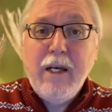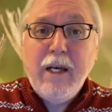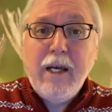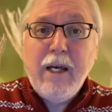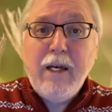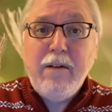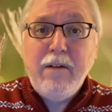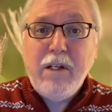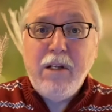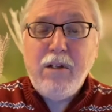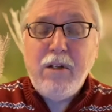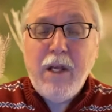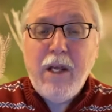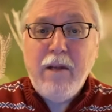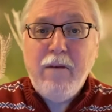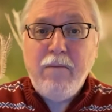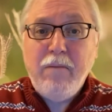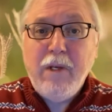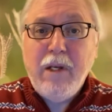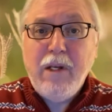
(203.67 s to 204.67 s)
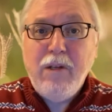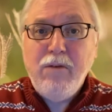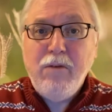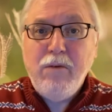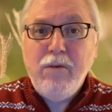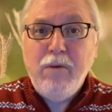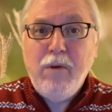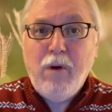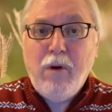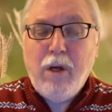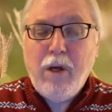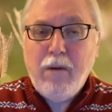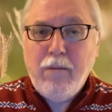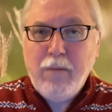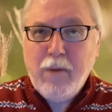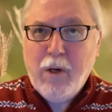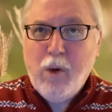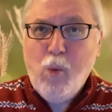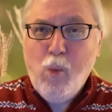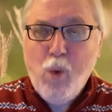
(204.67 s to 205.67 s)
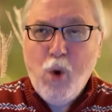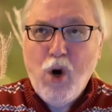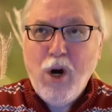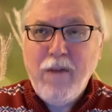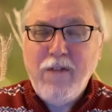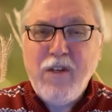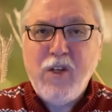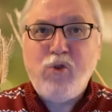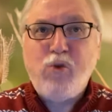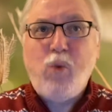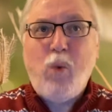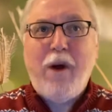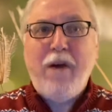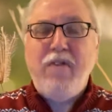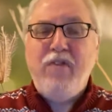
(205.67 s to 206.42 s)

And you can word it this way: